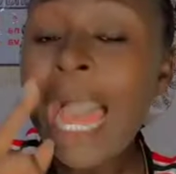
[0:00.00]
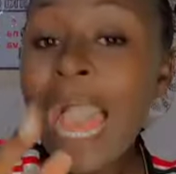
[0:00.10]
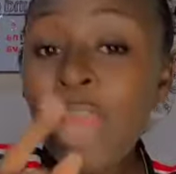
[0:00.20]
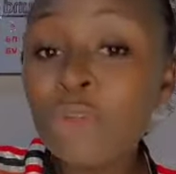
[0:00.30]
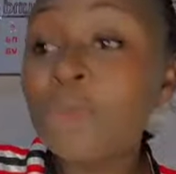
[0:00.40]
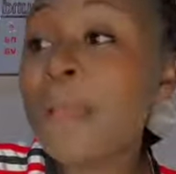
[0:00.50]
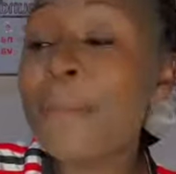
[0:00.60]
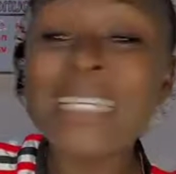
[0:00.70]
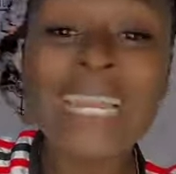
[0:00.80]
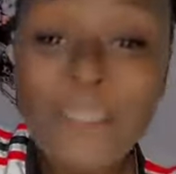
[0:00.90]
I would be a
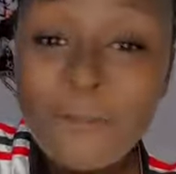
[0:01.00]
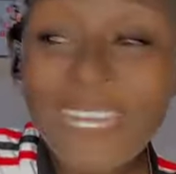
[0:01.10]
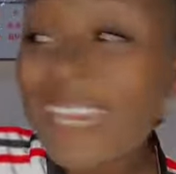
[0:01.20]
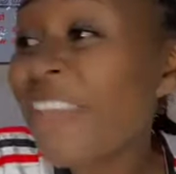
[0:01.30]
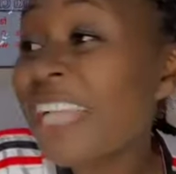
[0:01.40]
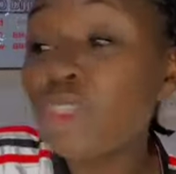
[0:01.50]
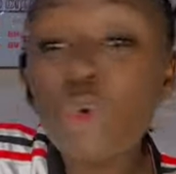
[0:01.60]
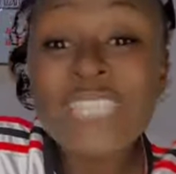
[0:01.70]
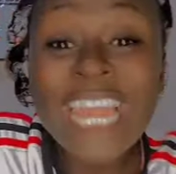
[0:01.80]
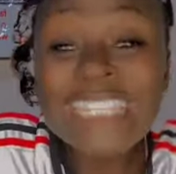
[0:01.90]
better defender than
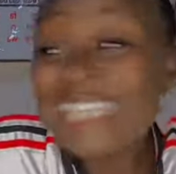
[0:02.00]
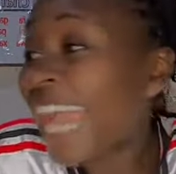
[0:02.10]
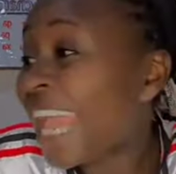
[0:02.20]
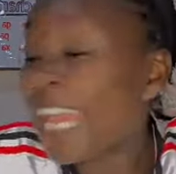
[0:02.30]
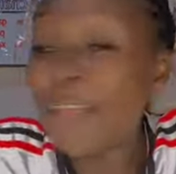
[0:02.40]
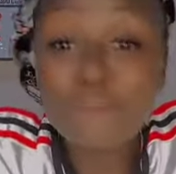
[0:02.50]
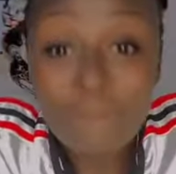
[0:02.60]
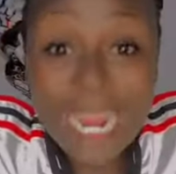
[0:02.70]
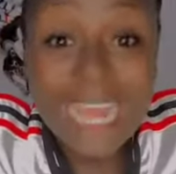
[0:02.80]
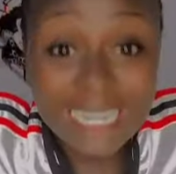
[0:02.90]
those entire left
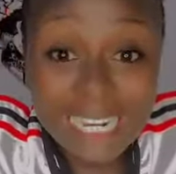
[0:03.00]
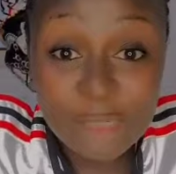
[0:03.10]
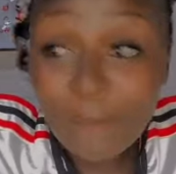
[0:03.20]
back and right